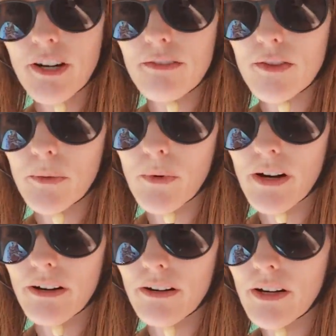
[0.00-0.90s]
of the
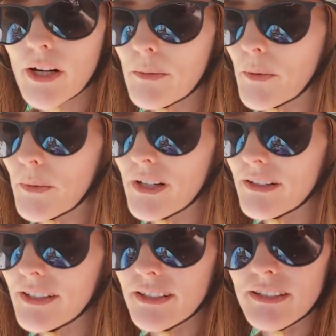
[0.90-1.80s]
water. But we are
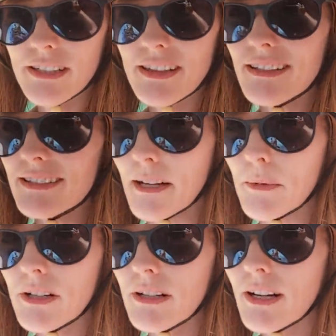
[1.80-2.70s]
here in the summer,
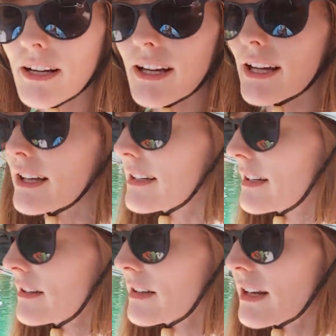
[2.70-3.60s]
and a
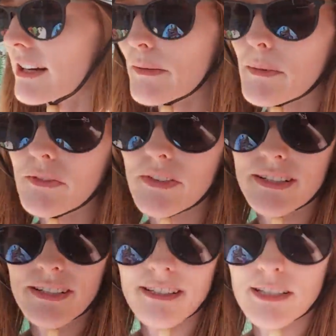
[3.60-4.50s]
lot of people
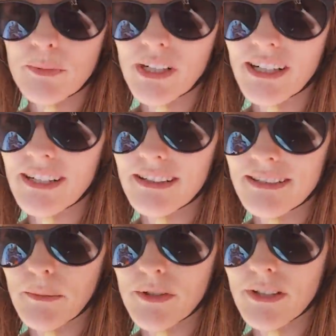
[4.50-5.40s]
visit the spring in the
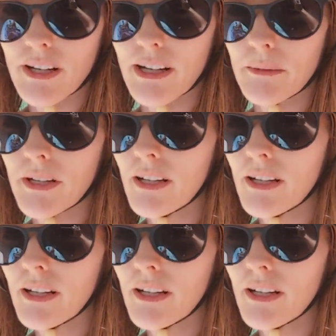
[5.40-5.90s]
summertime.